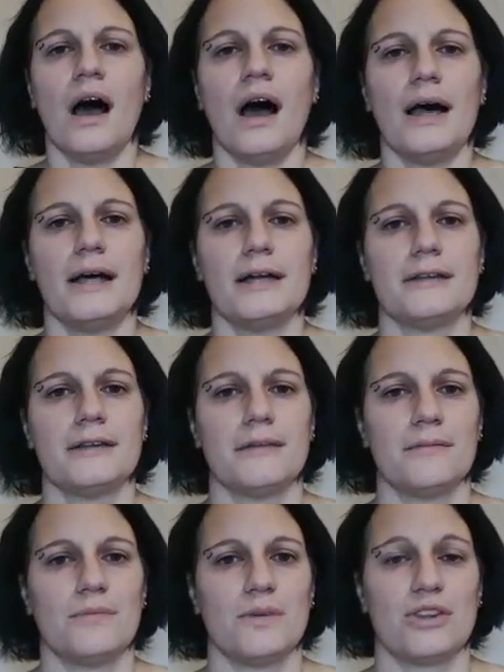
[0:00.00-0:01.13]
And
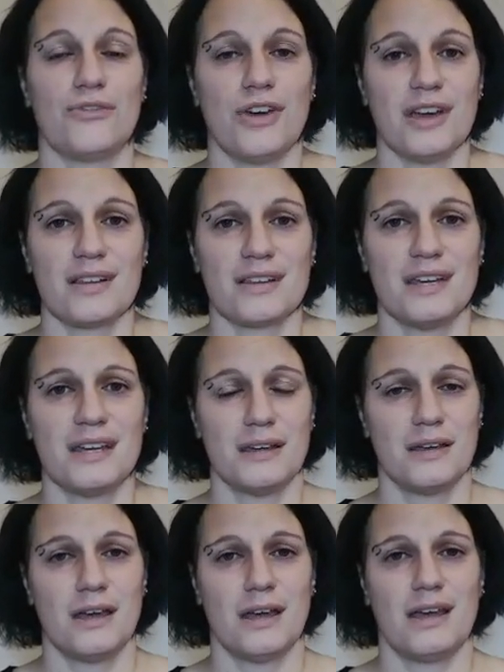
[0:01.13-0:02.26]
it's failed,
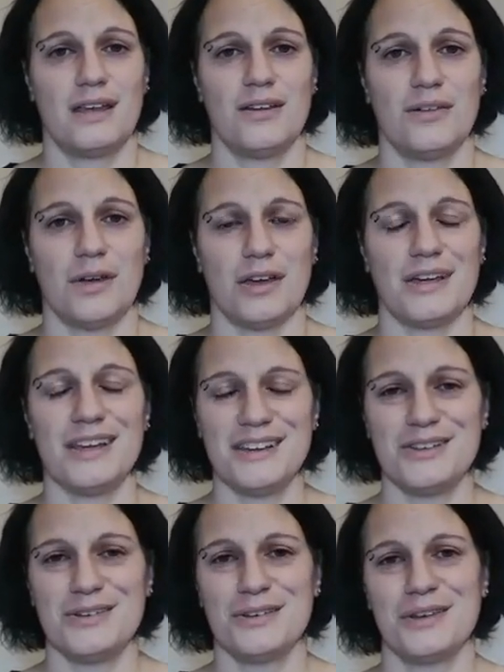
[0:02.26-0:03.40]
and I hear
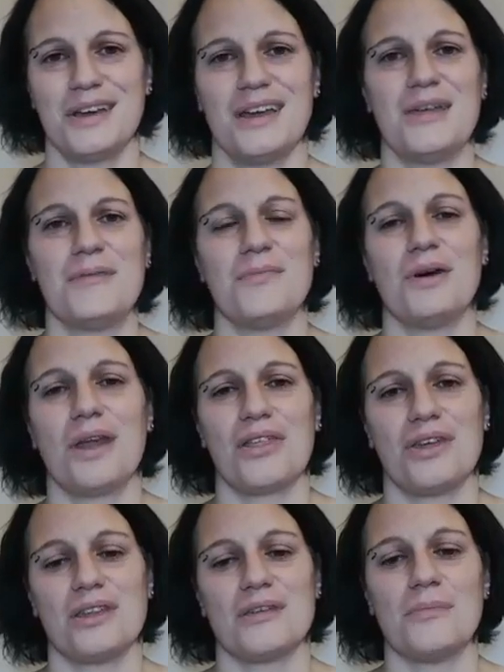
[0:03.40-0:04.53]
you, but I
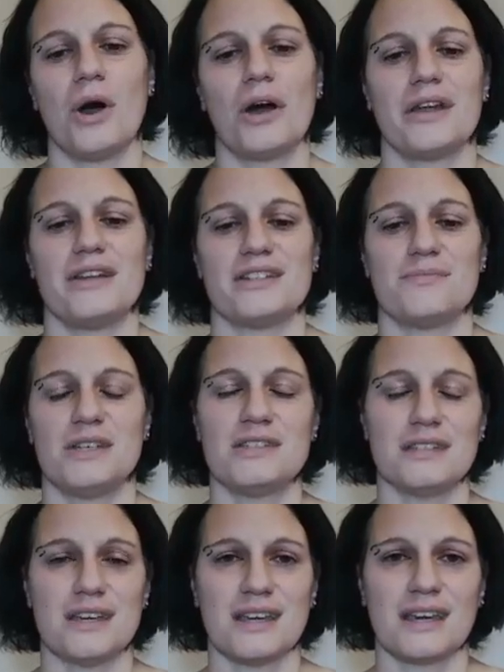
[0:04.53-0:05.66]
think the part that is
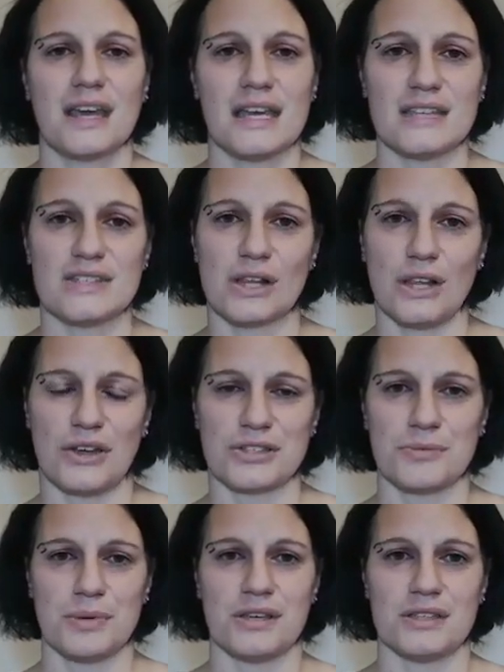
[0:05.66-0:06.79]
missing is the last
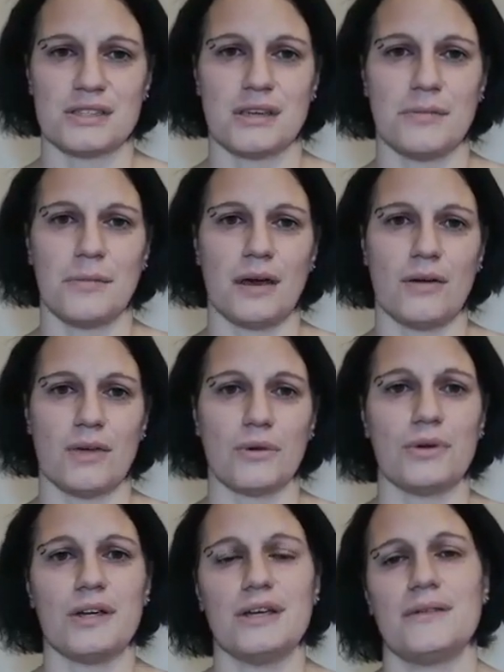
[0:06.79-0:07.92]
piece about our
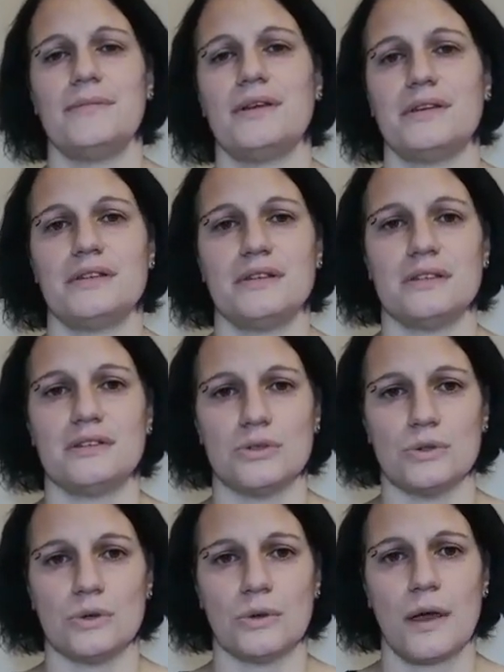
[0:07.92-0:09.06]
inability
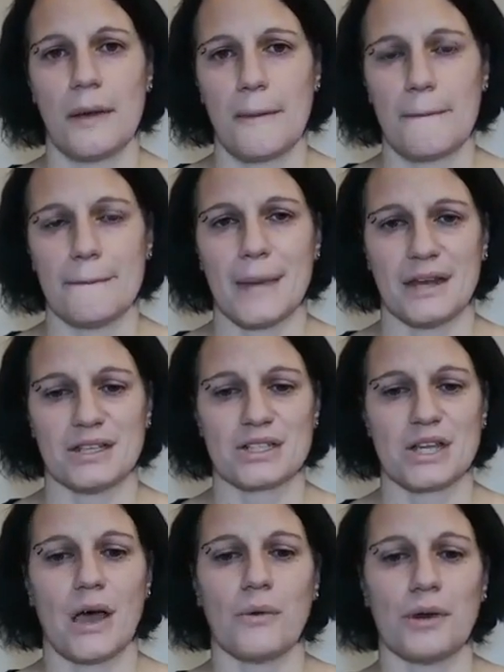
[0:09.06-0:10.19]
to manage
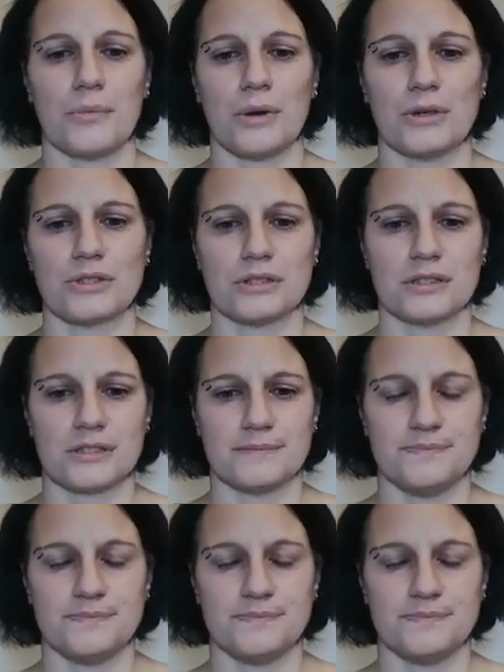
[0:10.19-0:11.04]
our emotions.